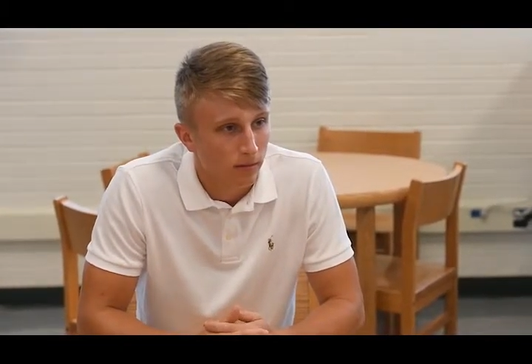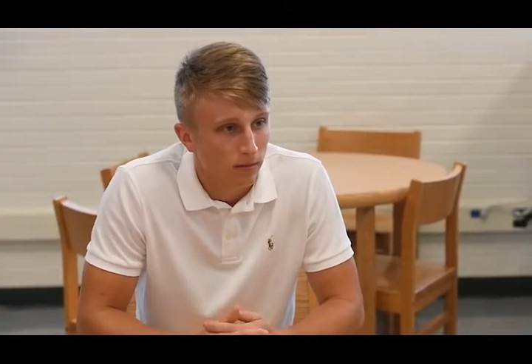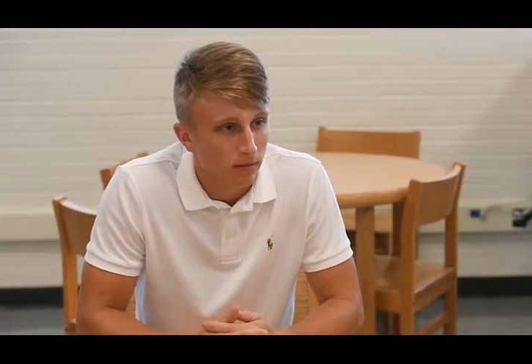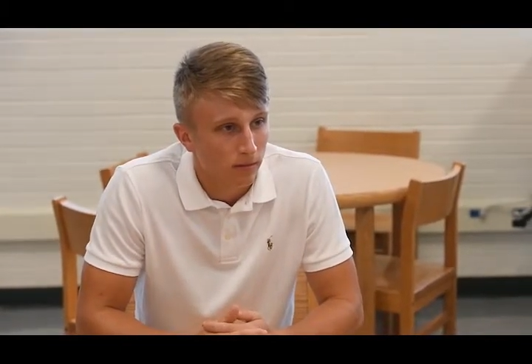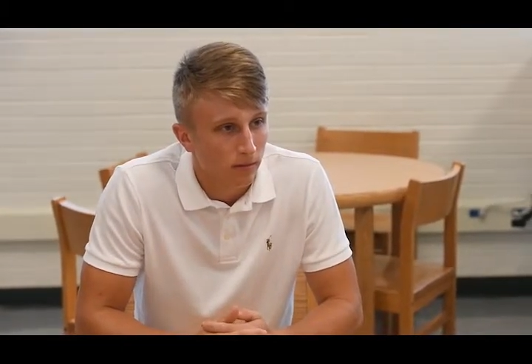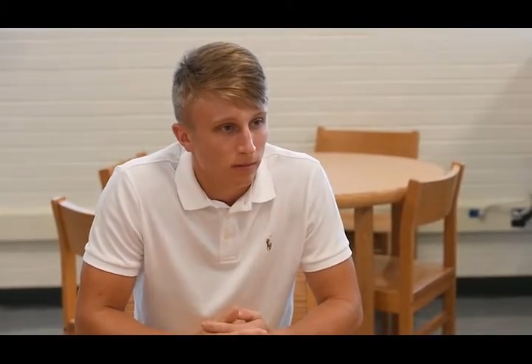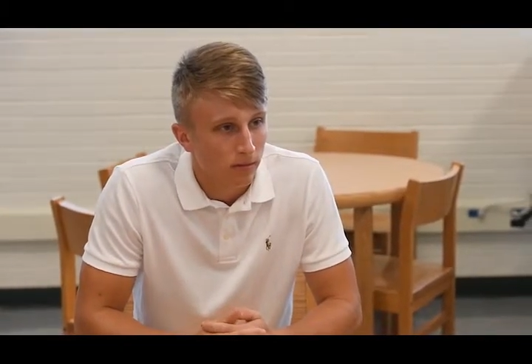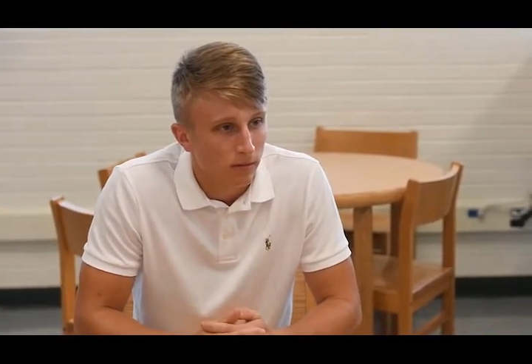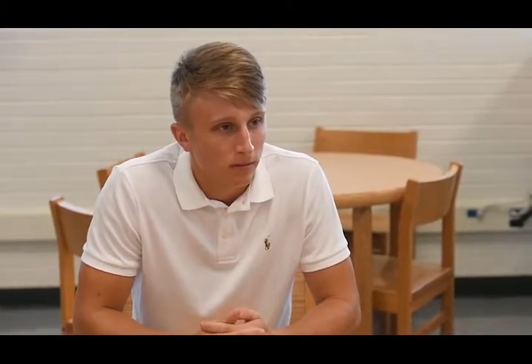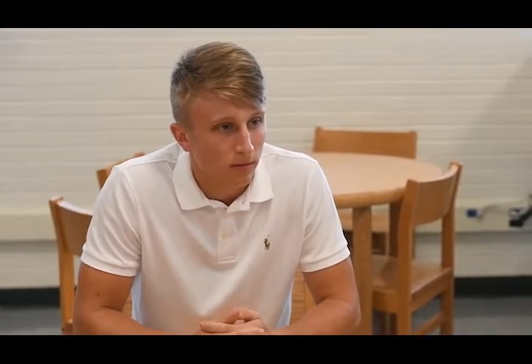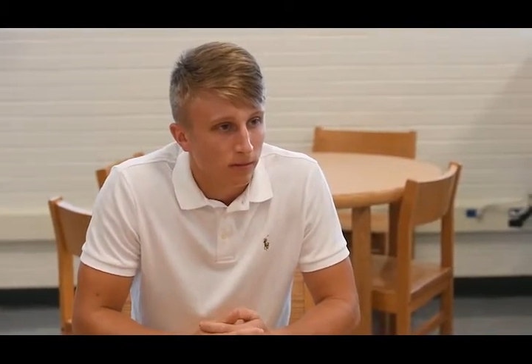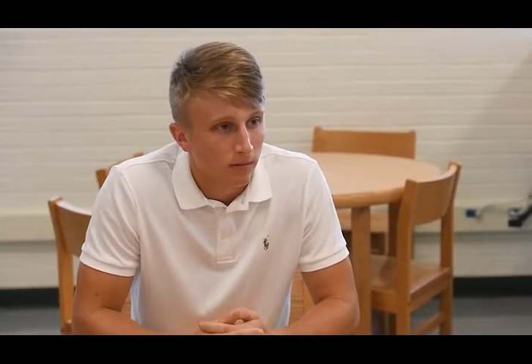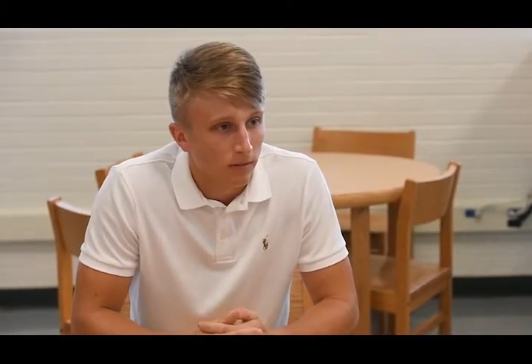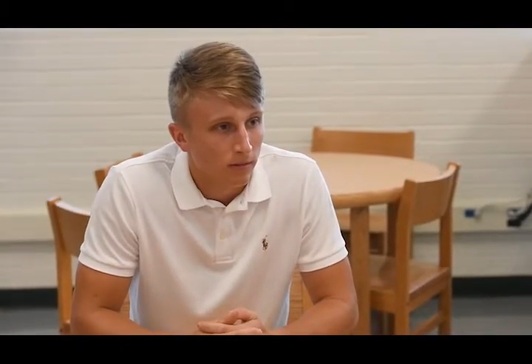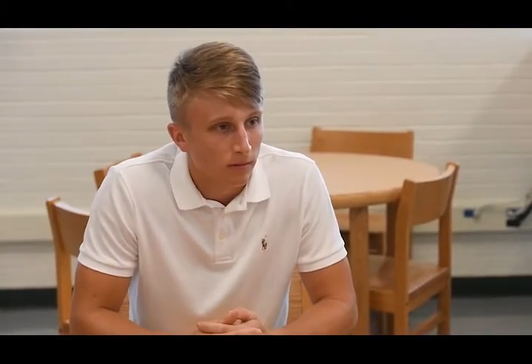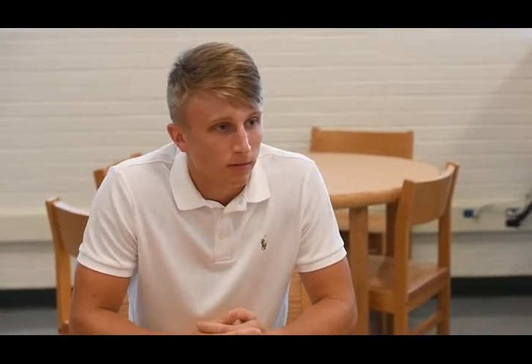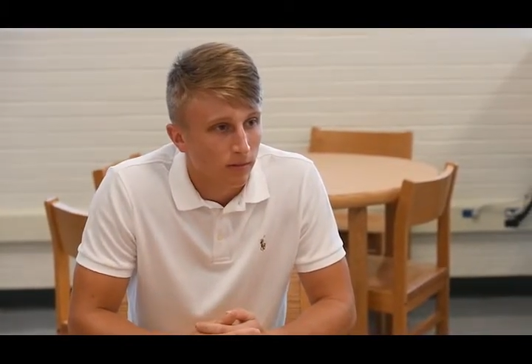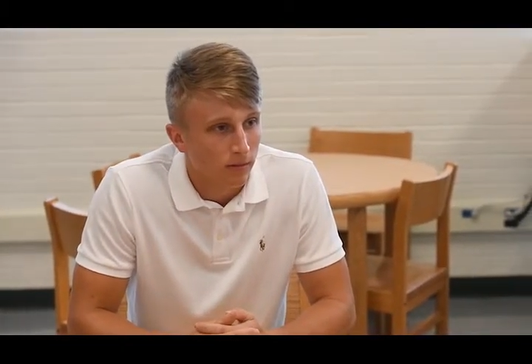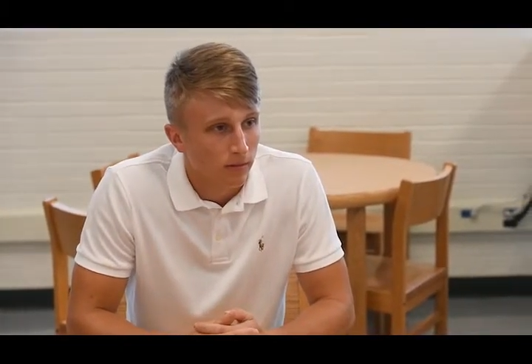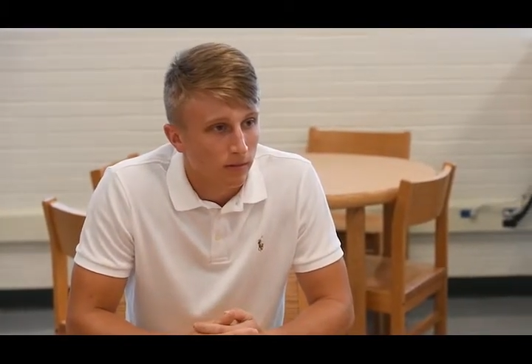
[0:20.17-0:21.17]
what, what does that
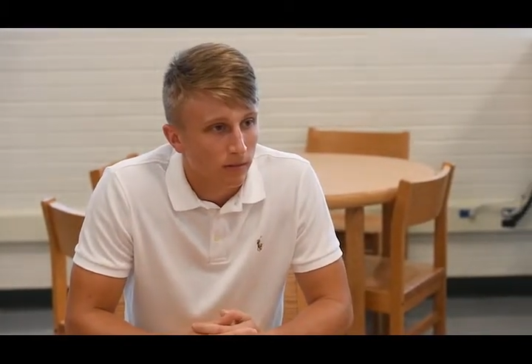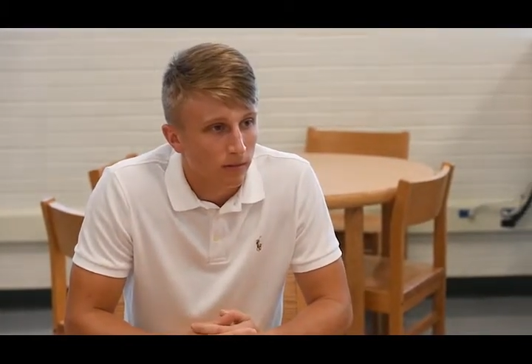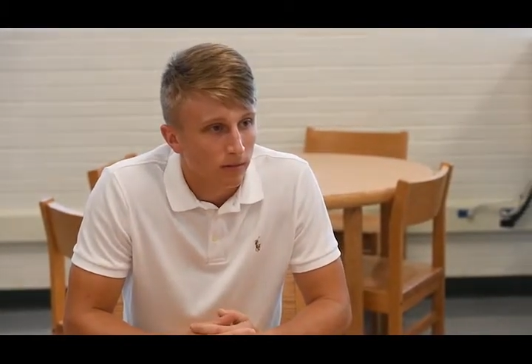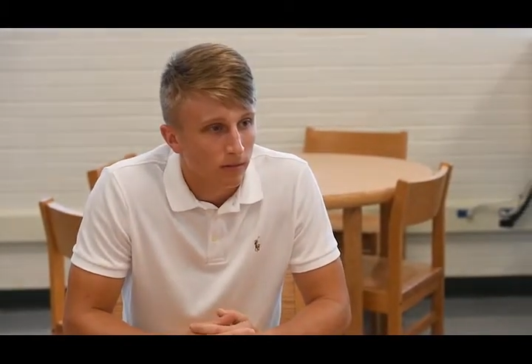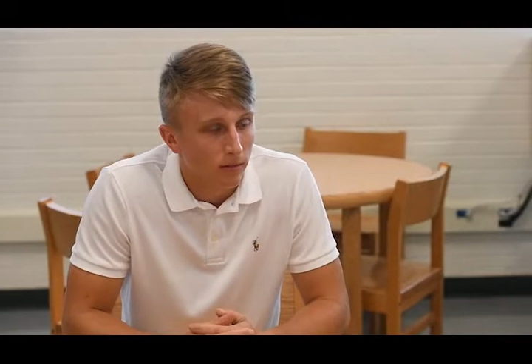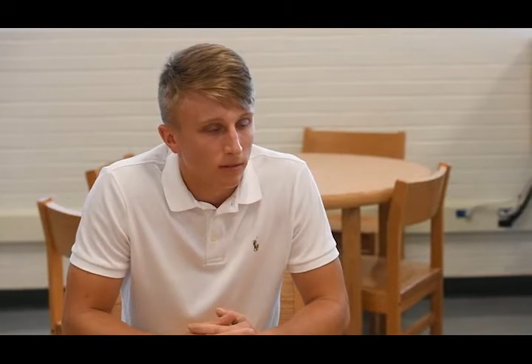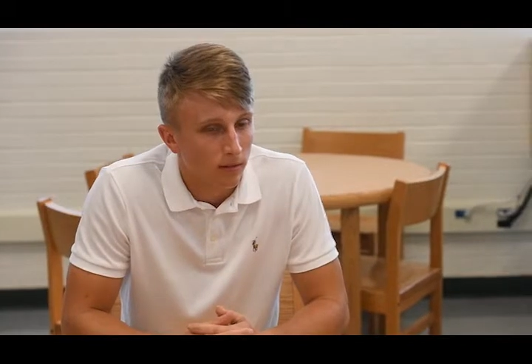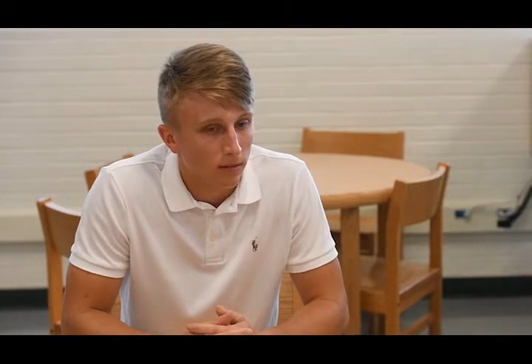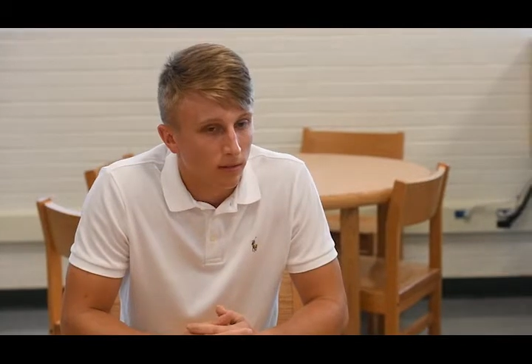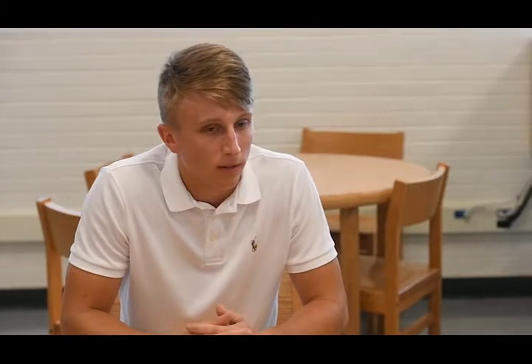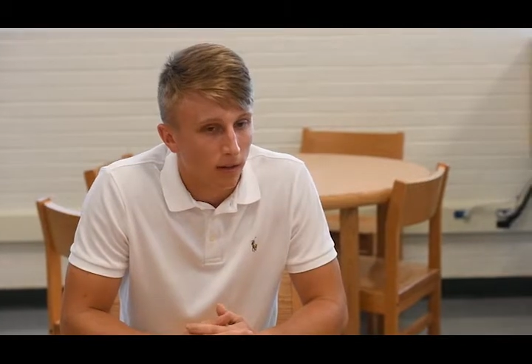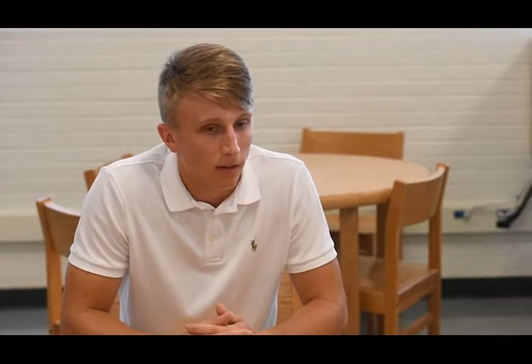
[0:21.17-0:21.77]
mean to you there?